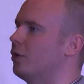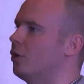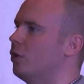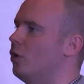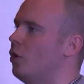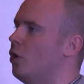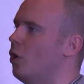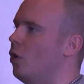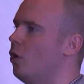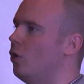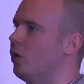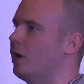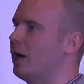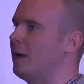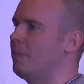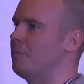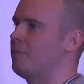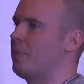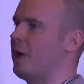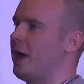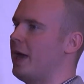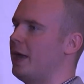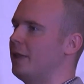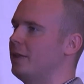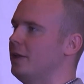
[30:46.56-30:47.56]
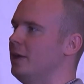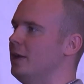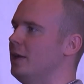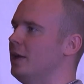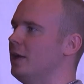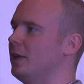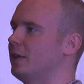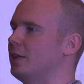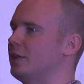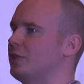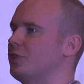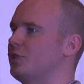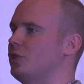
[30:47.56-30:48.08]
a whole campaign
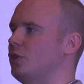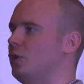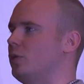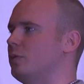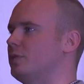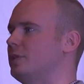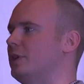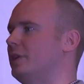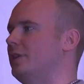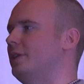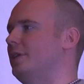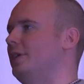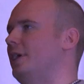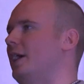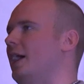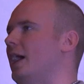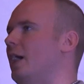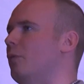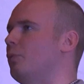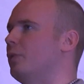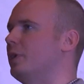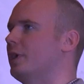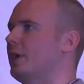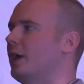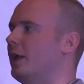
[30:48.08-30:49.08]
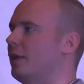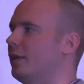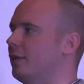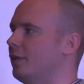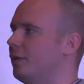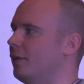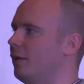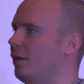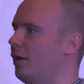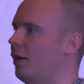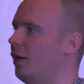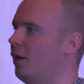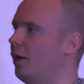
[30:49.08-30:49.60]
that shows that, yeah, we
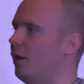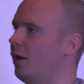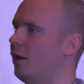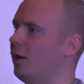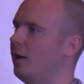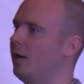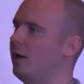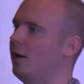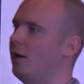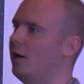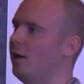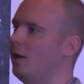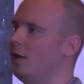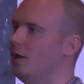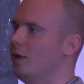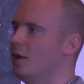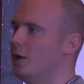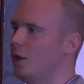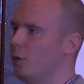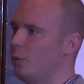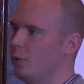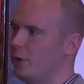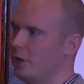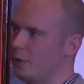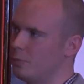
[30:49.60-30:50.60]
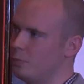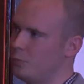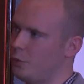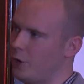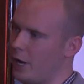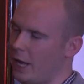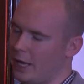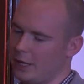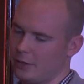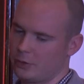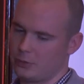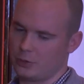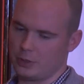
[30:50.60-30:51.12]
can
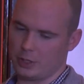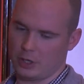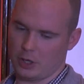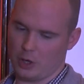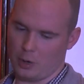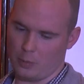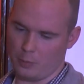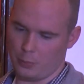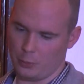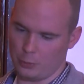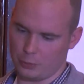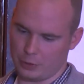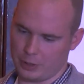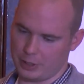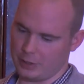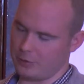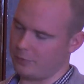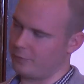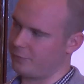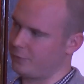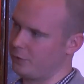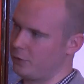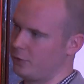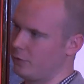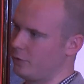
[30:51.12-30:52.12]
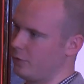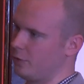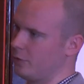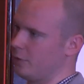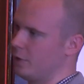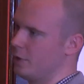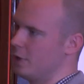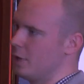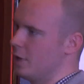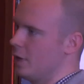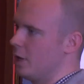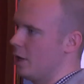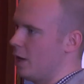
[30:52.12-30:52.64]
break to the computer of your
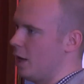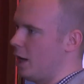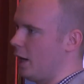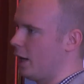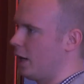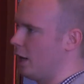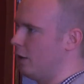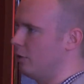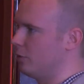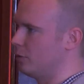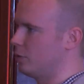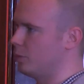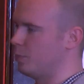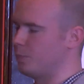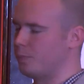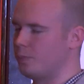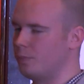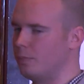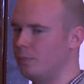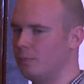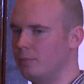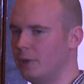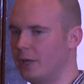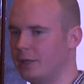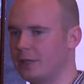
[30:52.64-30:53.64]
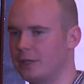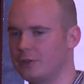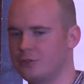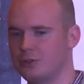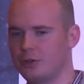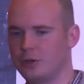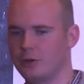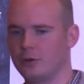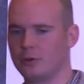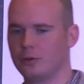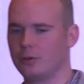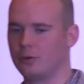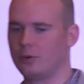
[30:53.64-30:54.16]
account
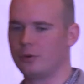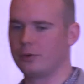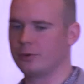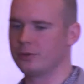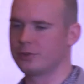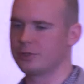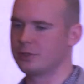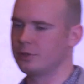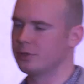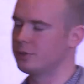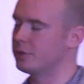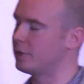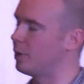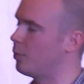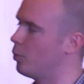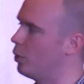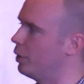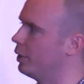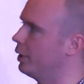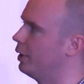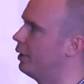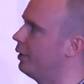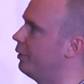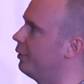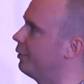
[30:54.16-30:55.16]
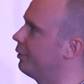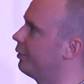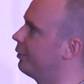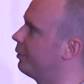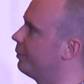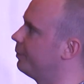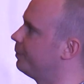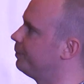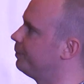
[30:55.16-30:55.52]
manager or someone else.